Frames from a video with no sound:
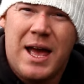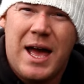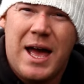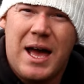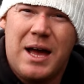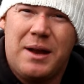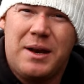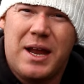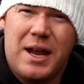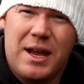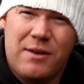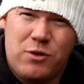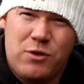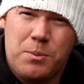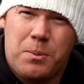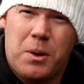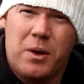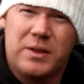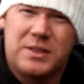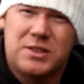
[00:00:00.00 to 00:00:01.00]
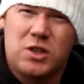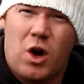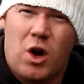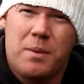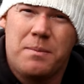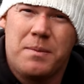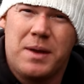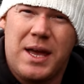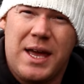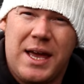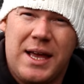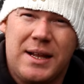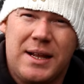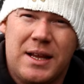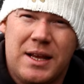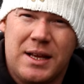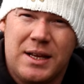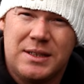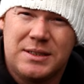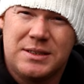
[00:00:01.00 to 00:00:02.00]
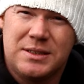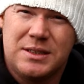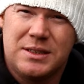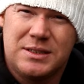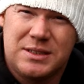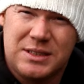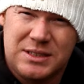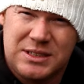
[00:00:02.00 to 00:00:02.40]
and if you put the time in to